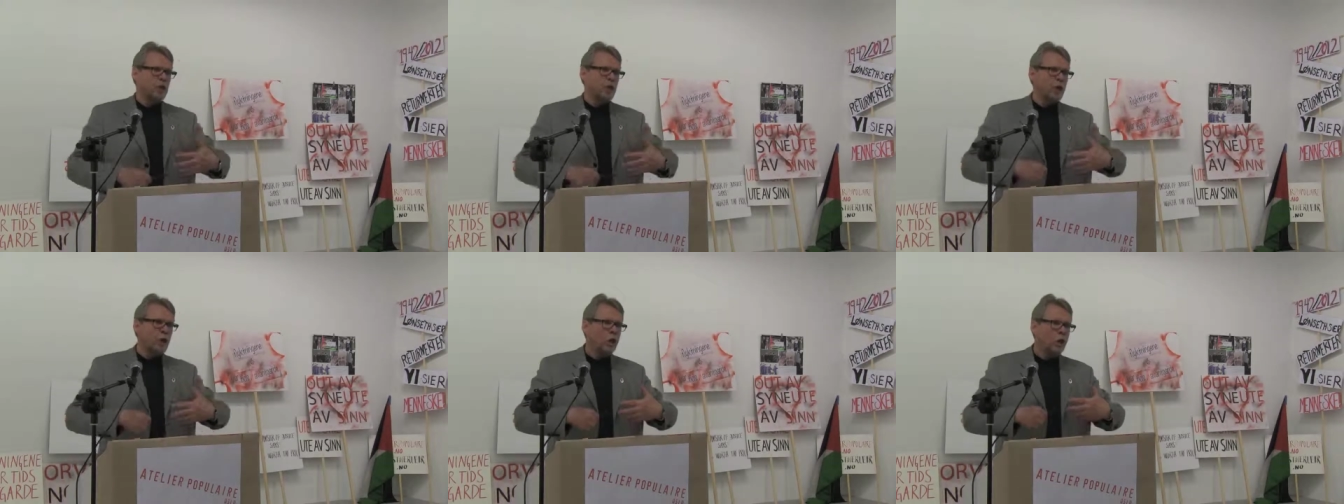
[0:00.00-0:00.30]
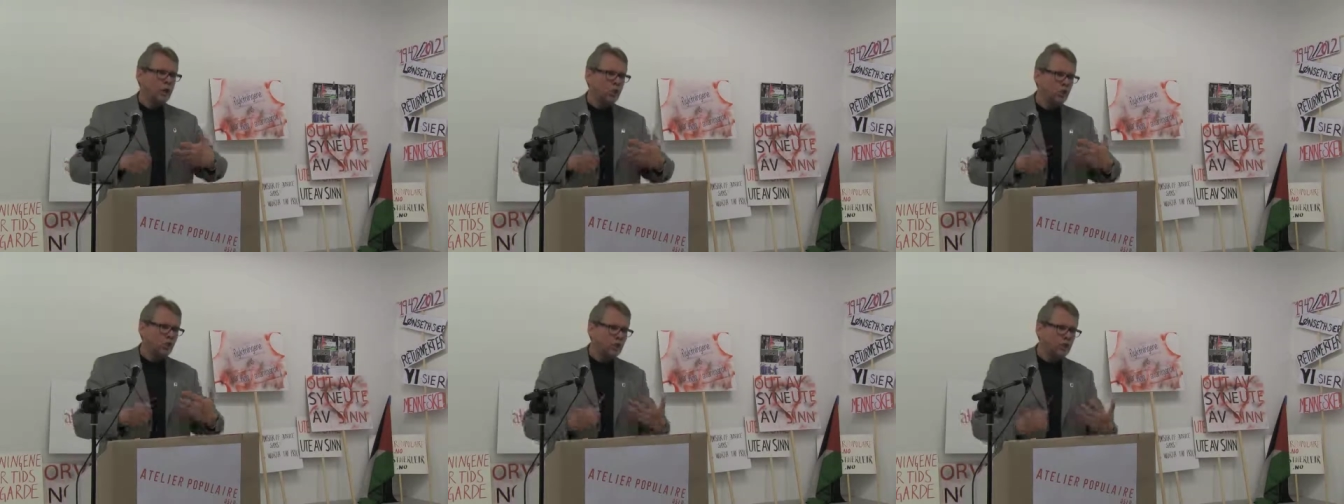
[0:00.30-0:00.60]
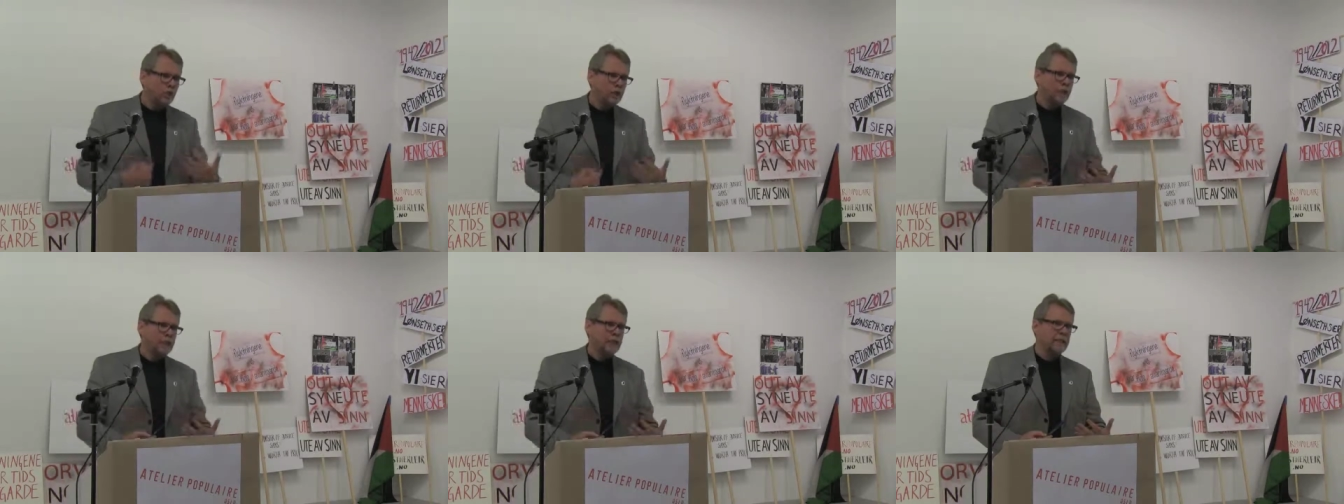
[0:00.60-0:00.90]

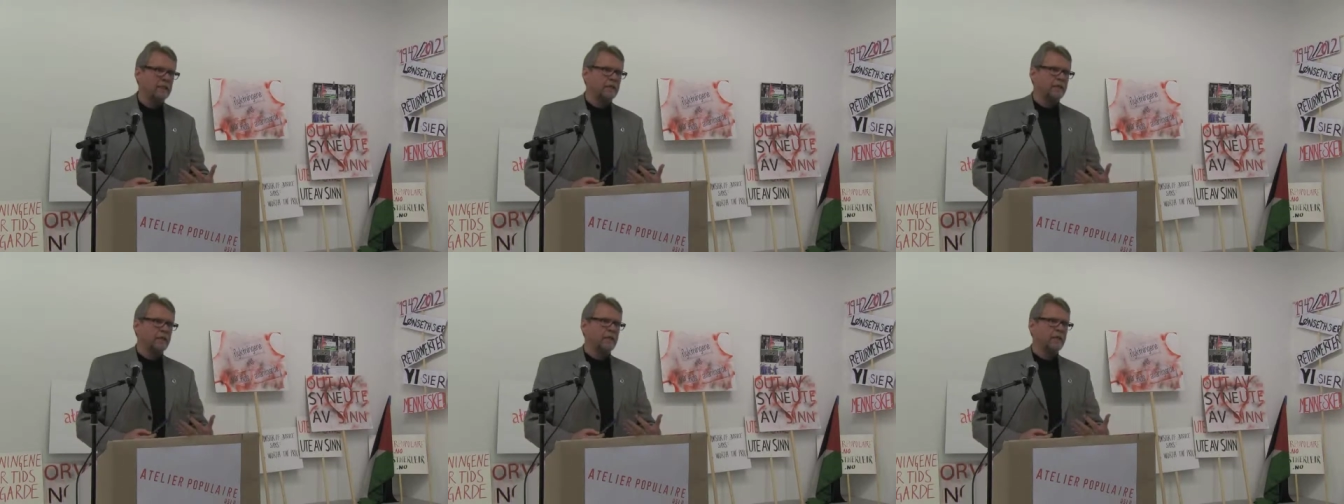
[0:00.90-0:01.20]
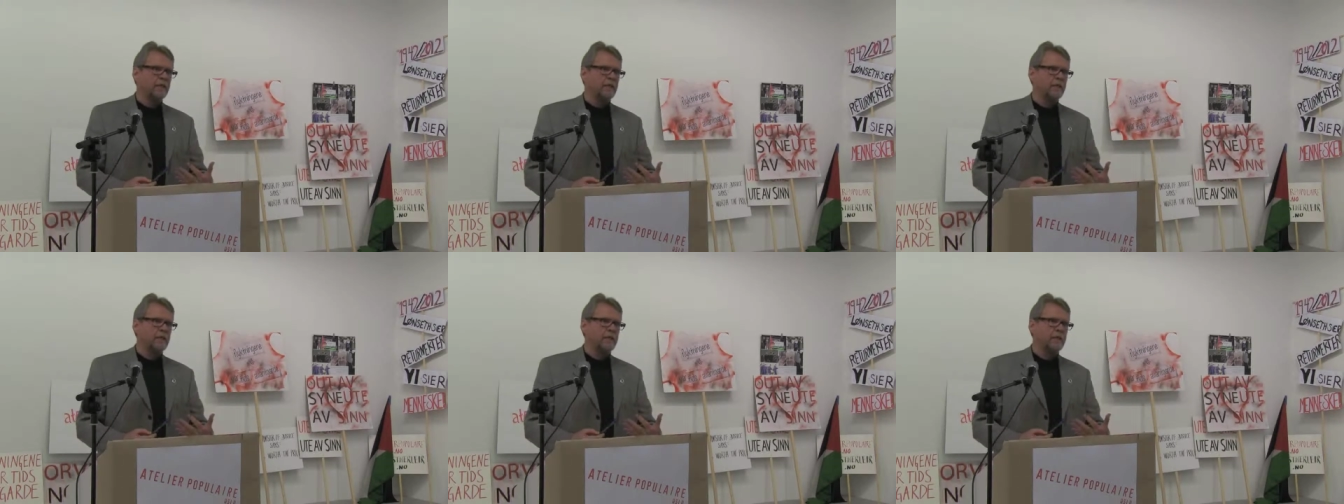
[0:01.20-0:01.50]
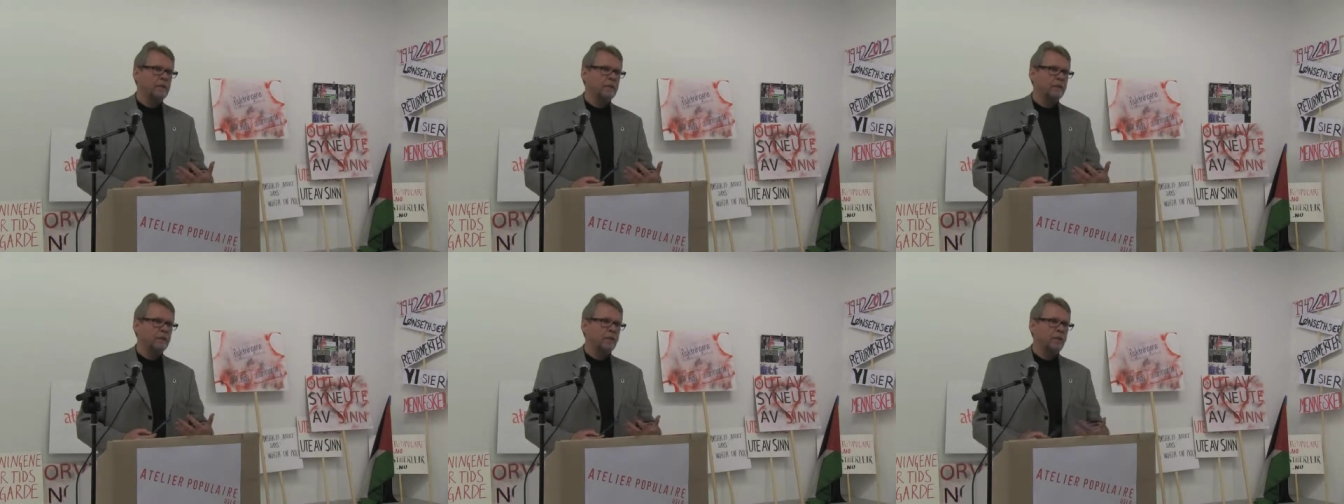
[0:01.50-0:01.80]
locally integrate
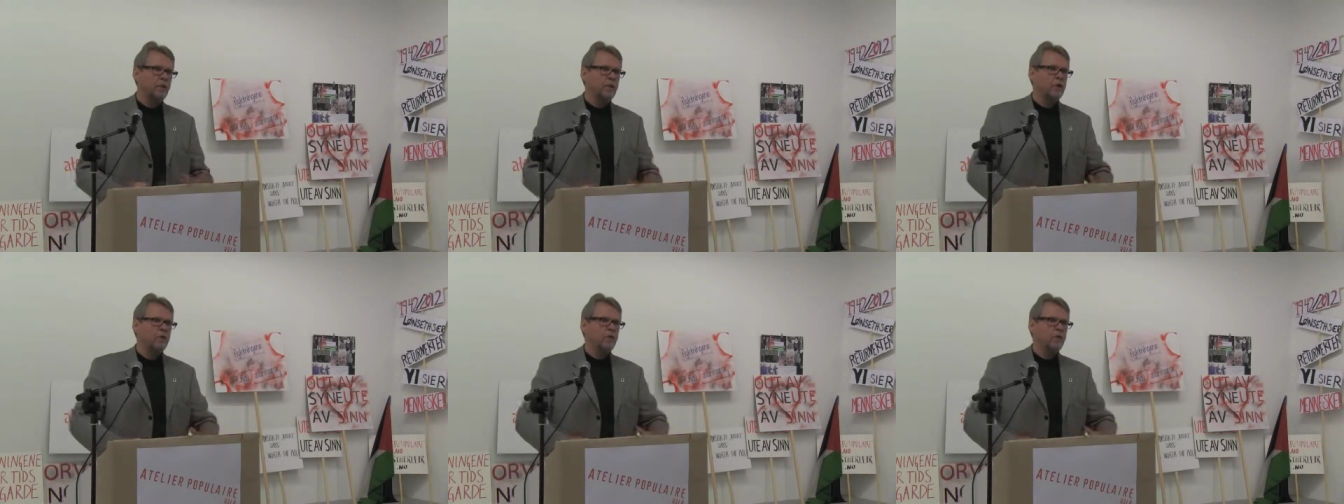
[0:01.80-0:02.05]
people,